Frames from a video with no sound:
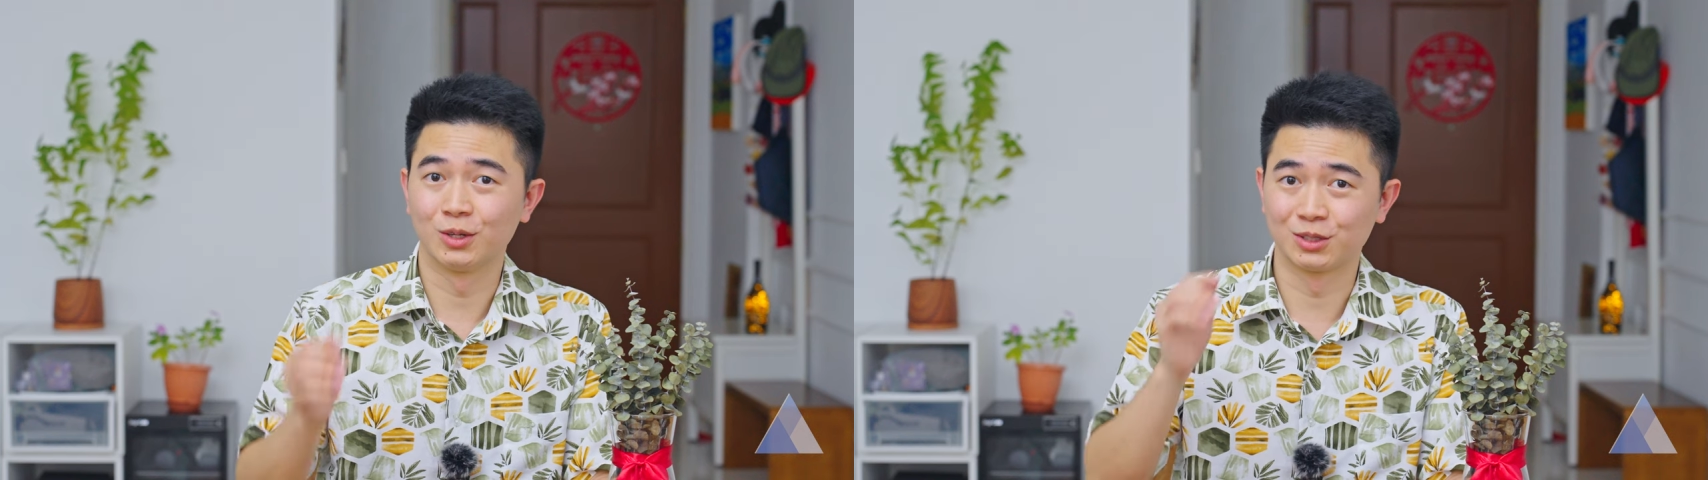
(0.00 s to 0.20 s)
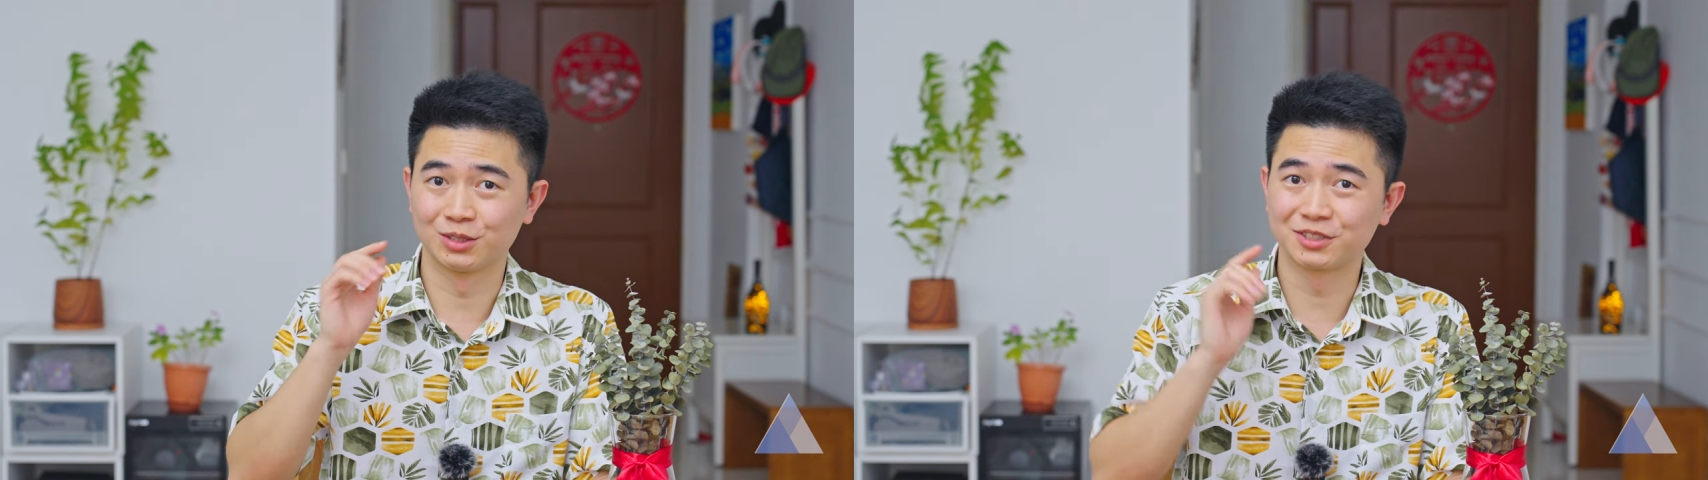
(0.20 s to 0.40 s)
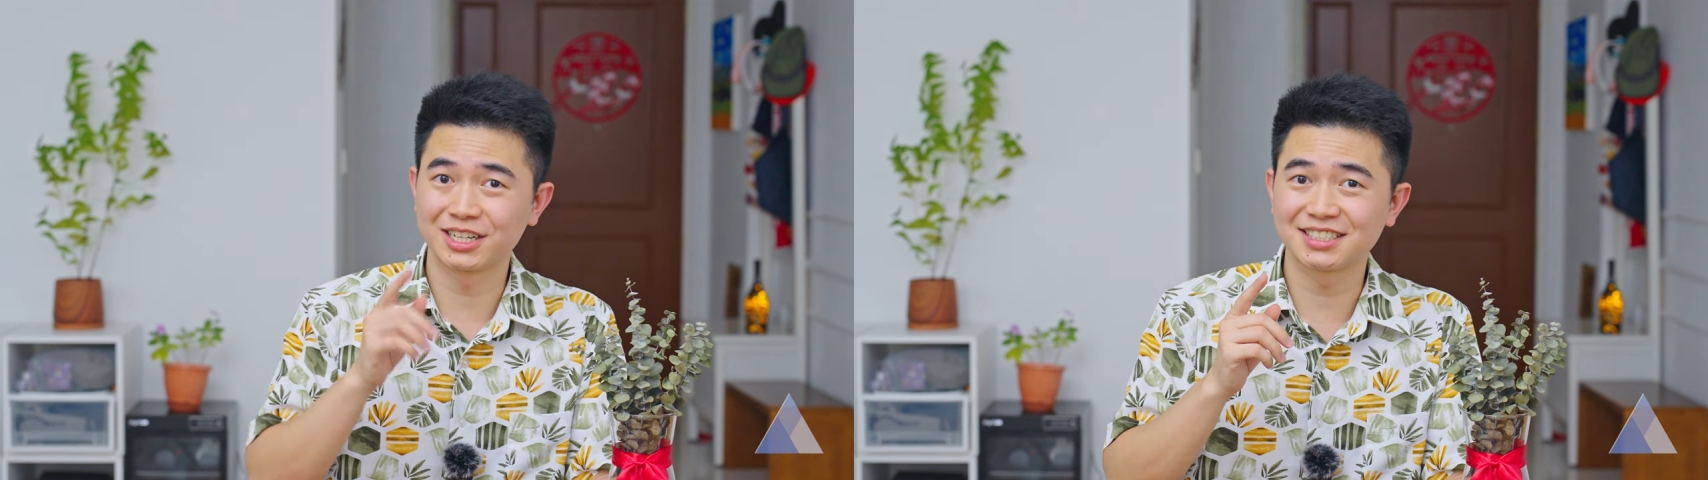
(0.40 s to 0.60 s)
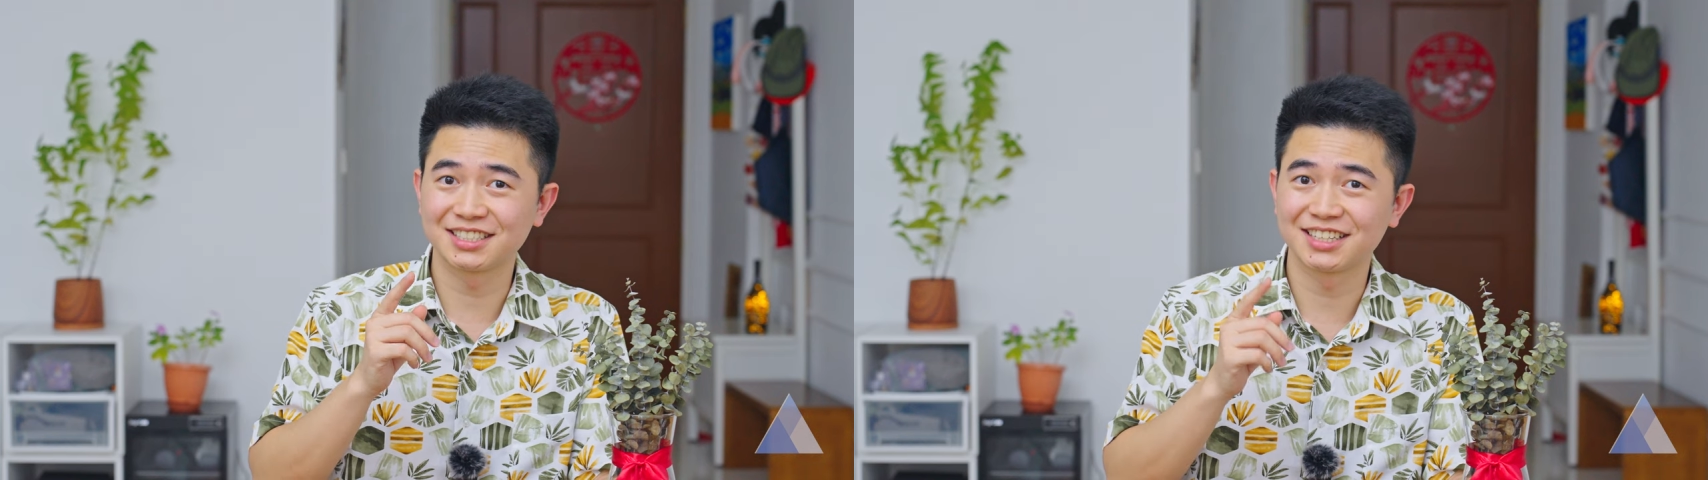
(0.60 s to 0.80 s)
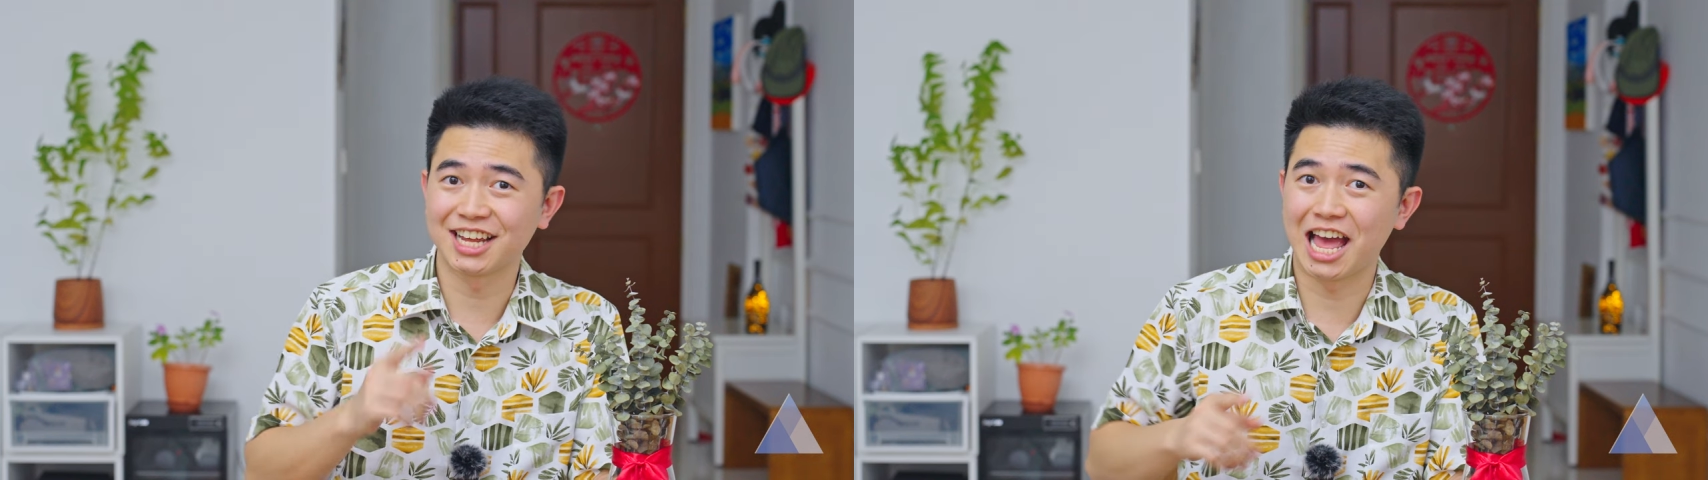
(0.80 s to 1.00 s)
So for
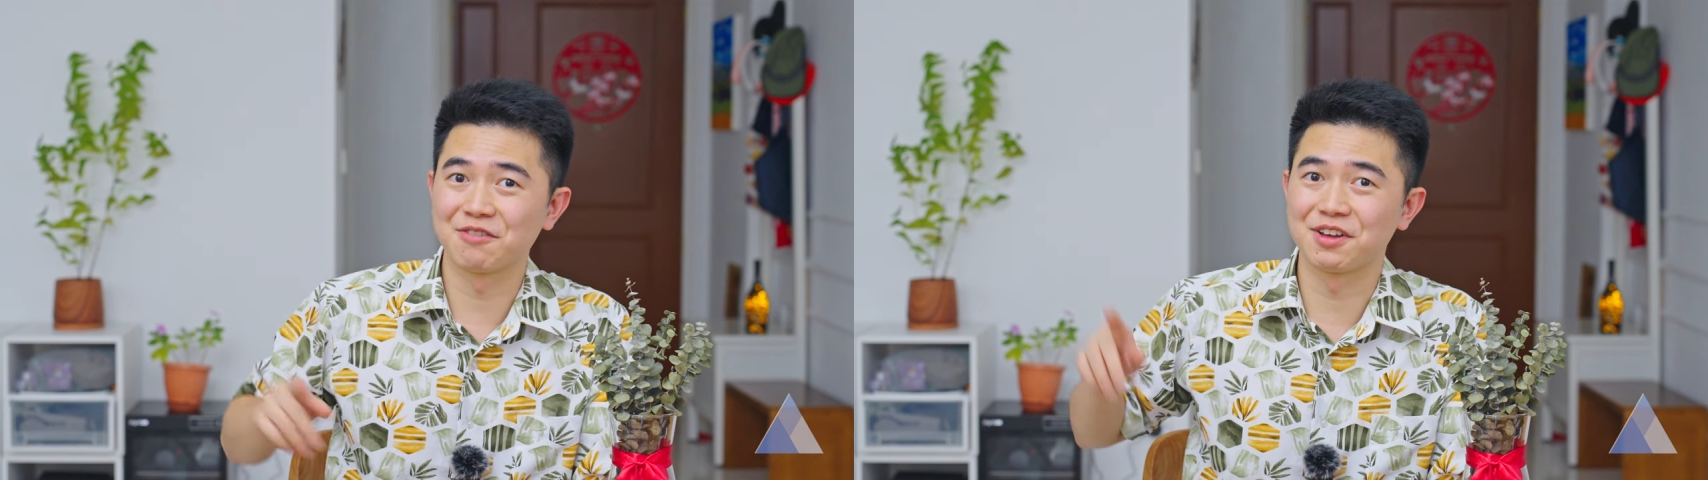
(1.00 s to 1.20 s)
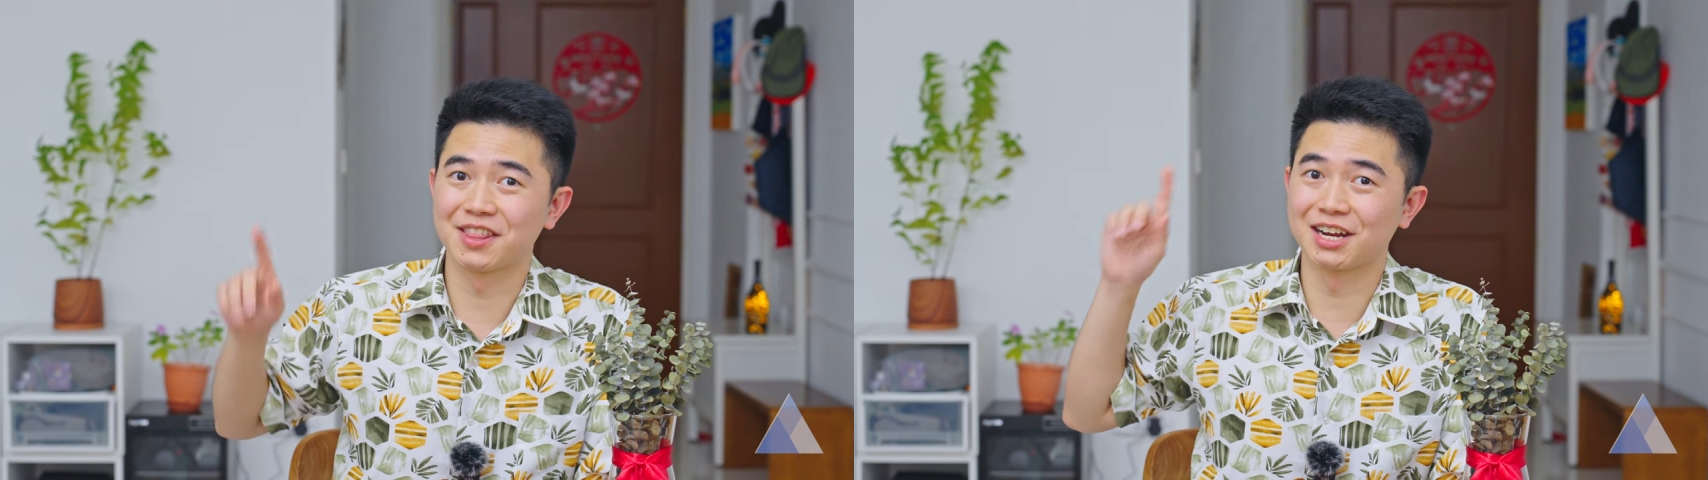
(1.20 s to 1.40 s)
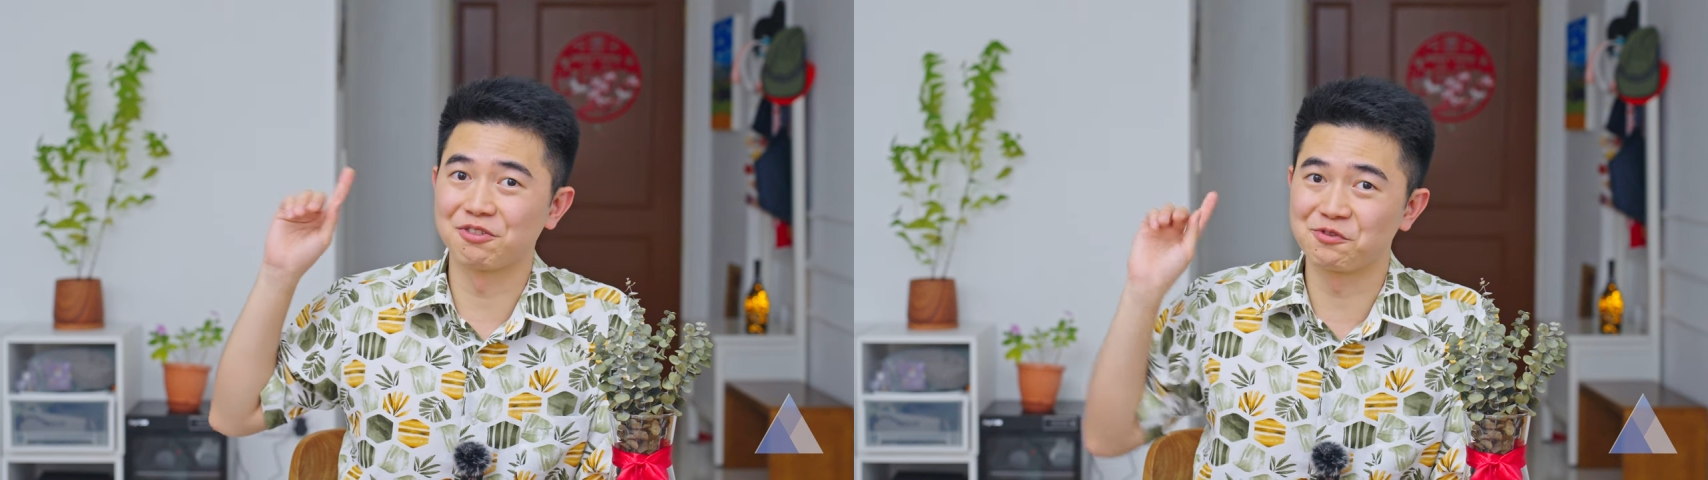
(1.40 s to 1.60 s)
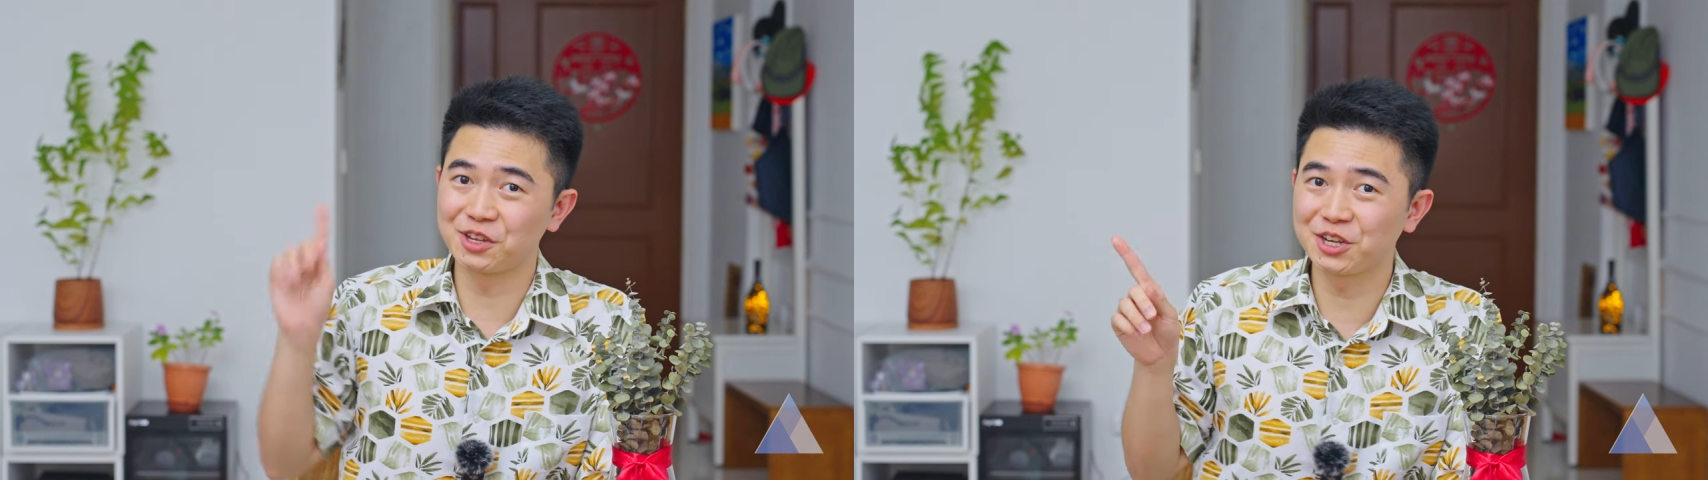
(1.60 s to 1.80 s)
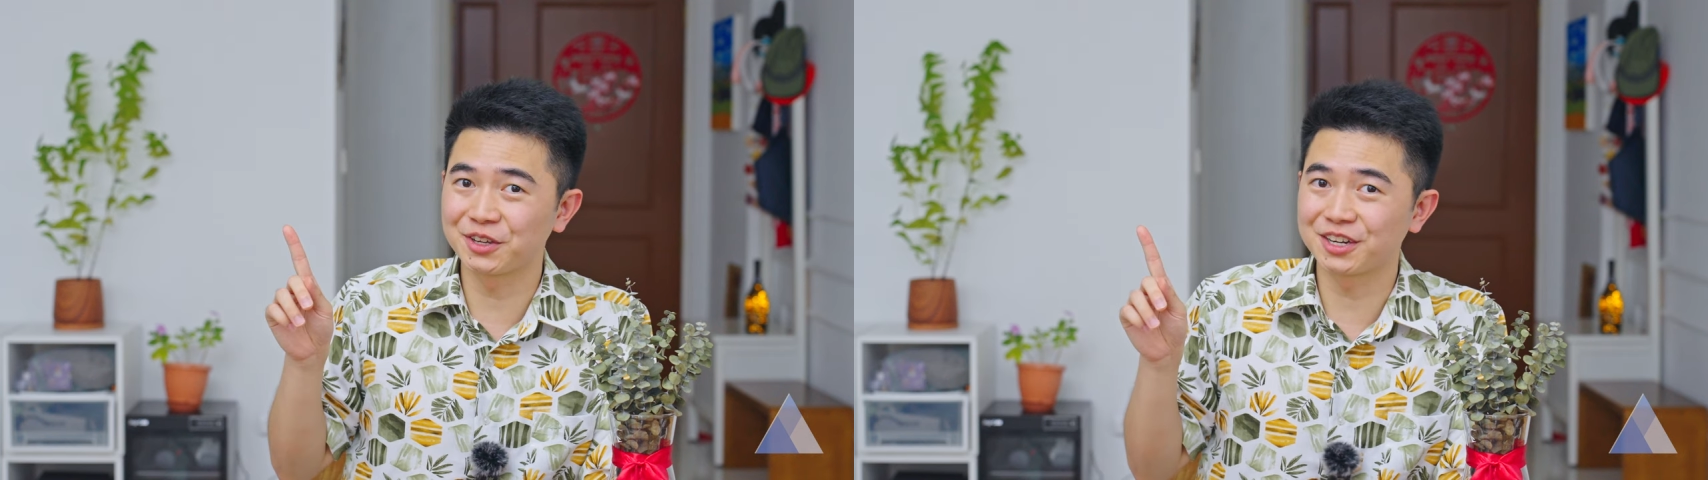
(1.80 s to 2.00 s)
that, I have another
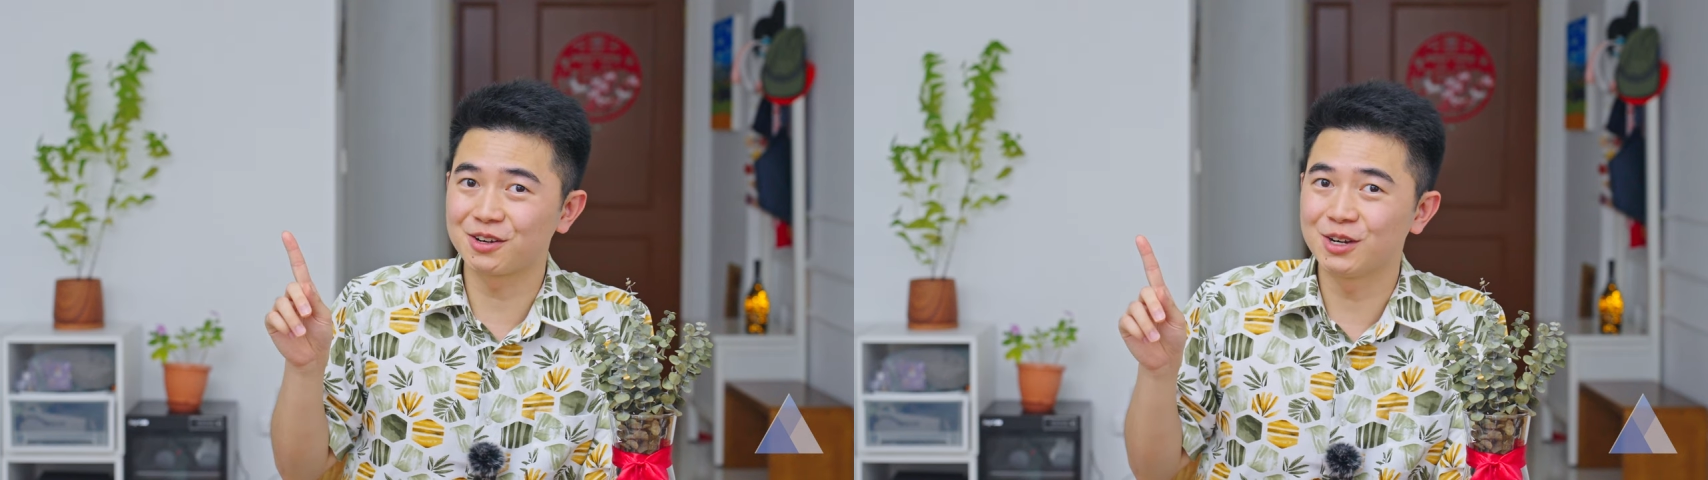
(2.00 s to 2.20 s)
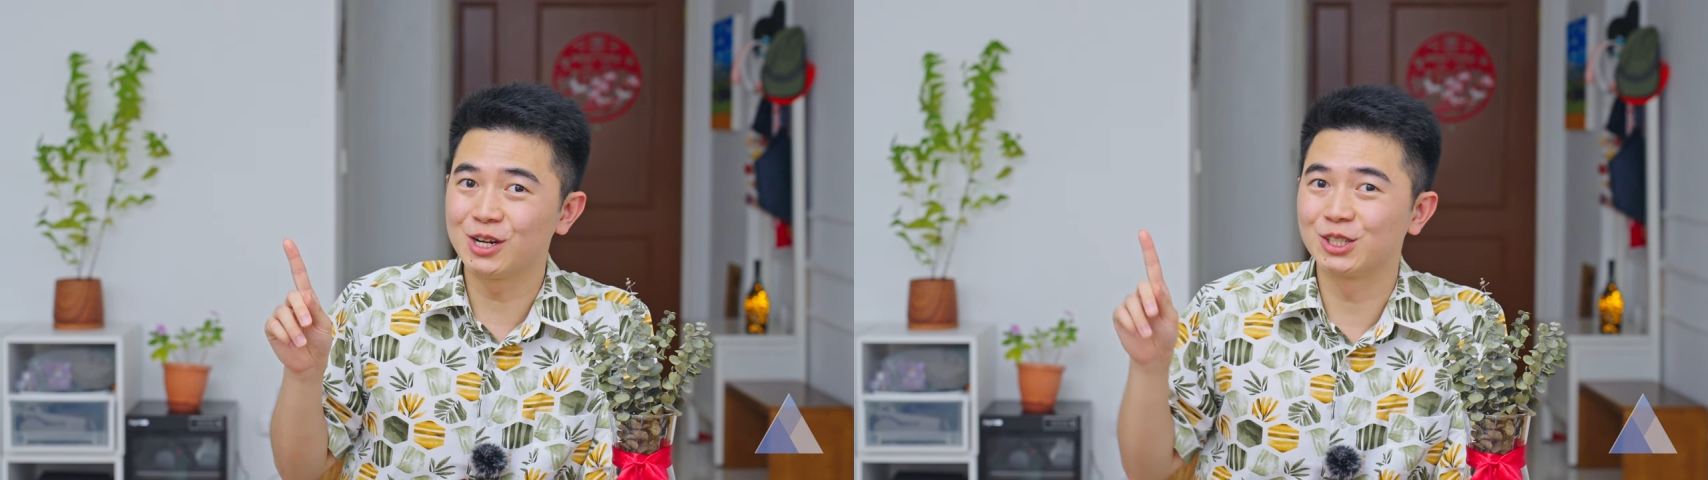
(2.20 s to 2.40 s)
video here